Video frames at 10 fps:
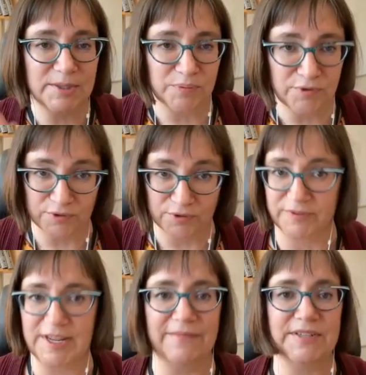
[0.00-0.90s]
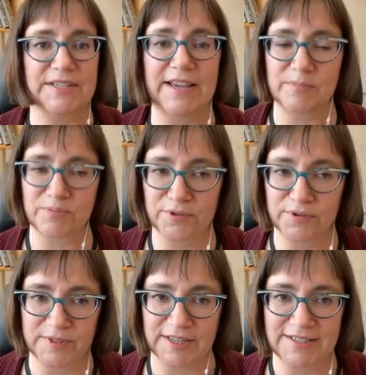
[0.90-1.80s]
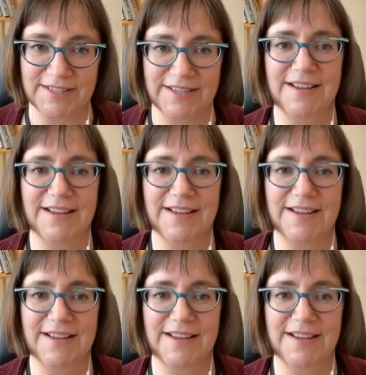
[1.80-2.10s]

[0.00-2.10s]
approved. FDA approved it,